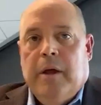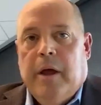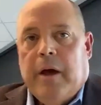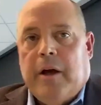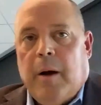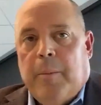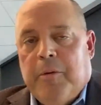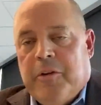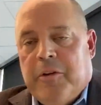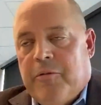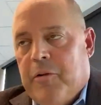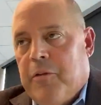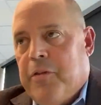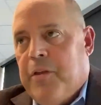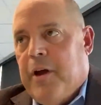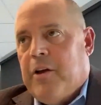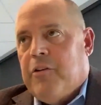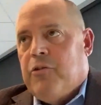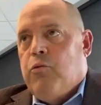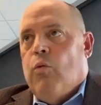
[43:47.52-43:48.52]
A couple different
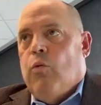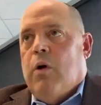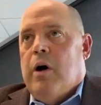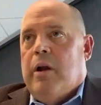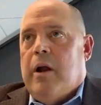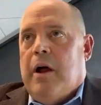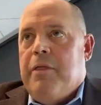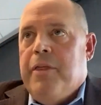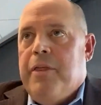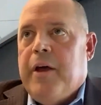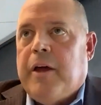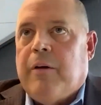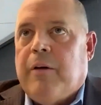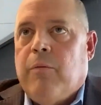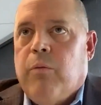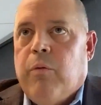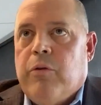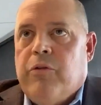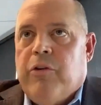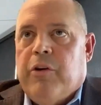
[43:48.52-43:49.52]
things. One, I think
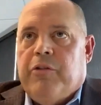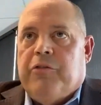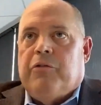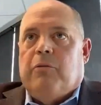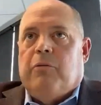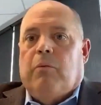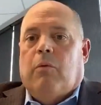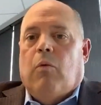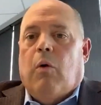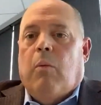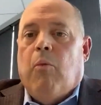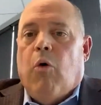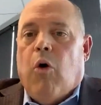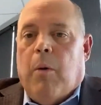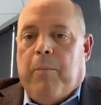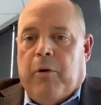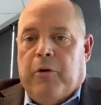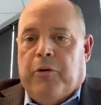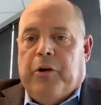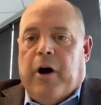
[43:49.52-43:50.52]
we're more
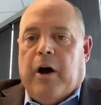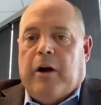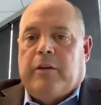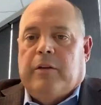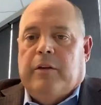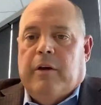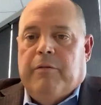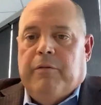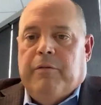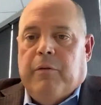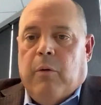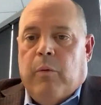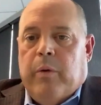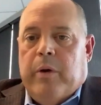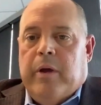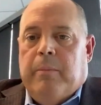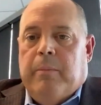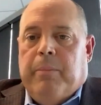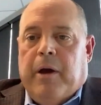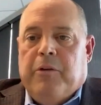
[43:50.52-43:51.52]
productive.
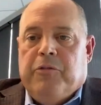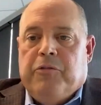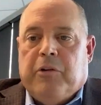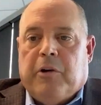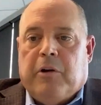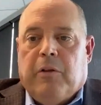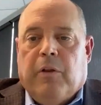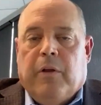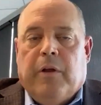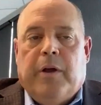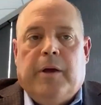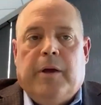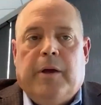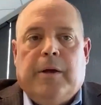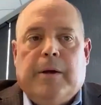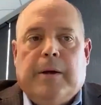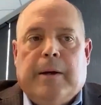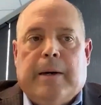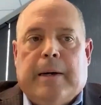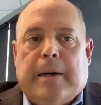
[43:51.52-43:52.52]
We
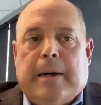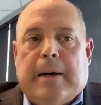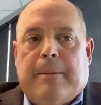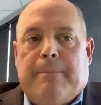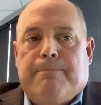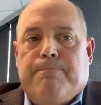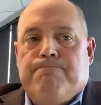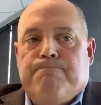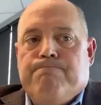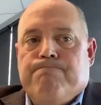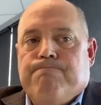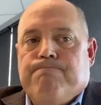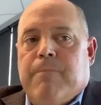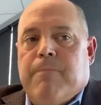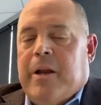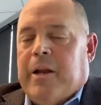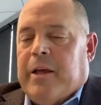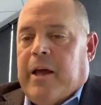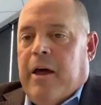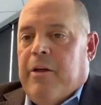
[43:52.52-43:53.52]
basically, and
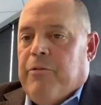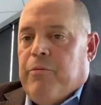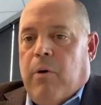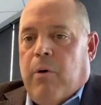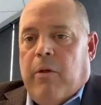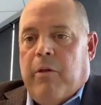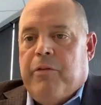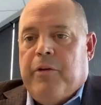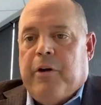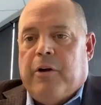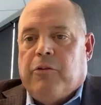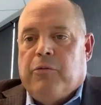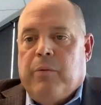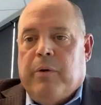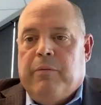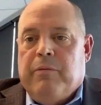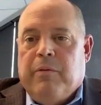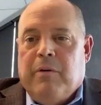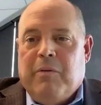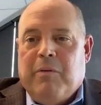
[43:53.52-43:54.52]
again, through all the things
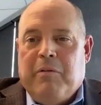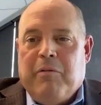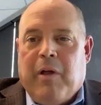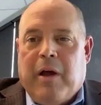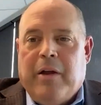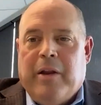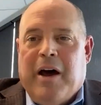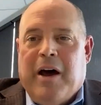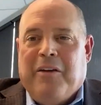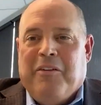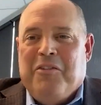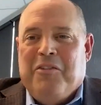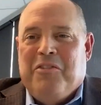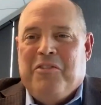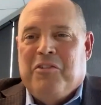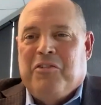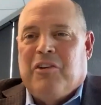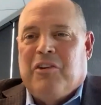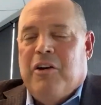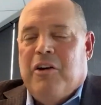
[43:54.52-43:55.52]
we've laid out in this
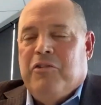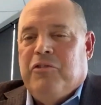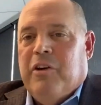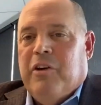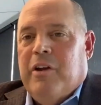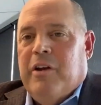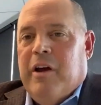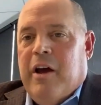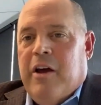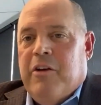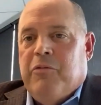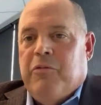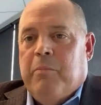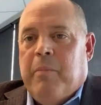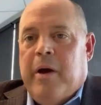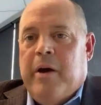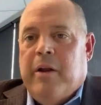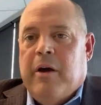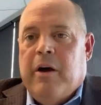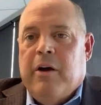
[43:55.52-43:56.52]
discussion, has
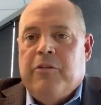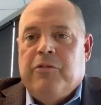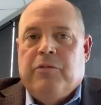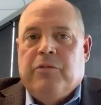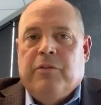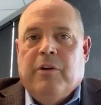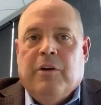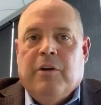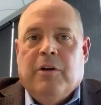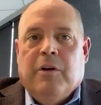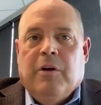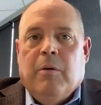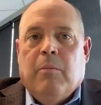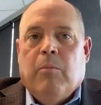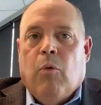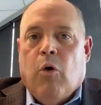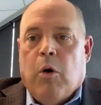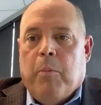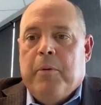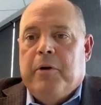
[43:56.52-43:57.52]
made us
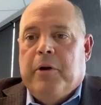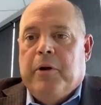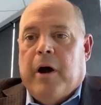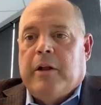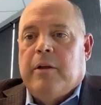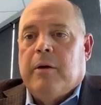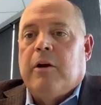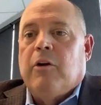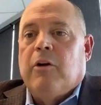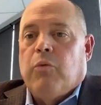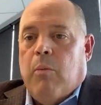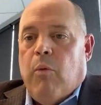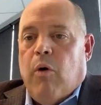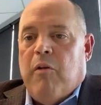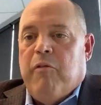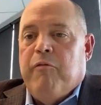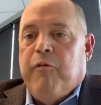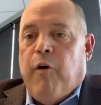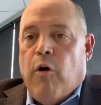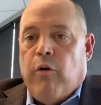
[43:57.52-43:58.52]
more productive because we're
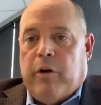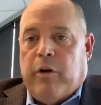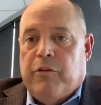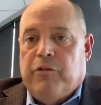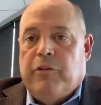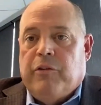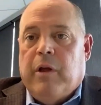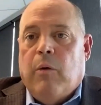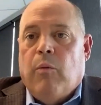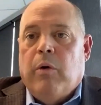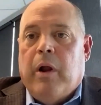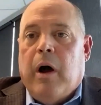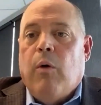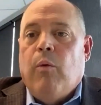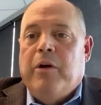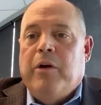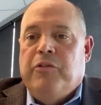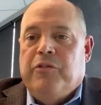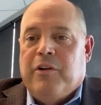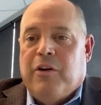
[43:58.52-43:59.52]
more focused and we're not
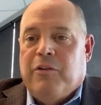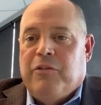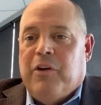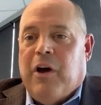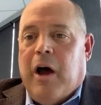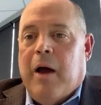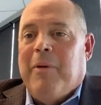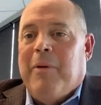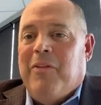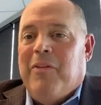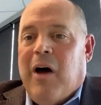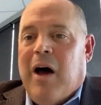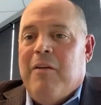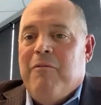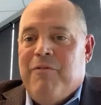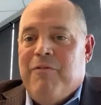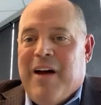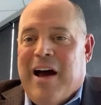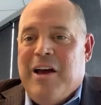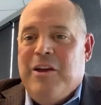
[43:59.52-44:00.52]
wasting our time on
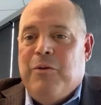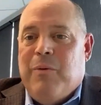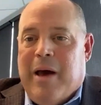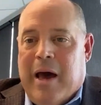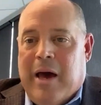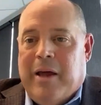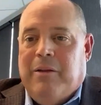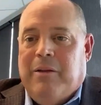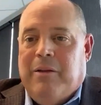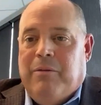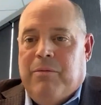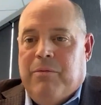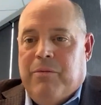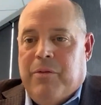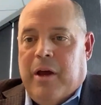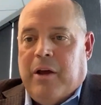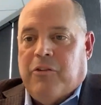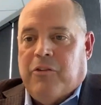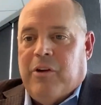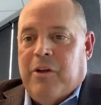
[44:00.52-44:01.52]
non-value added
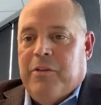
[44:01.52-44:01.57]
things.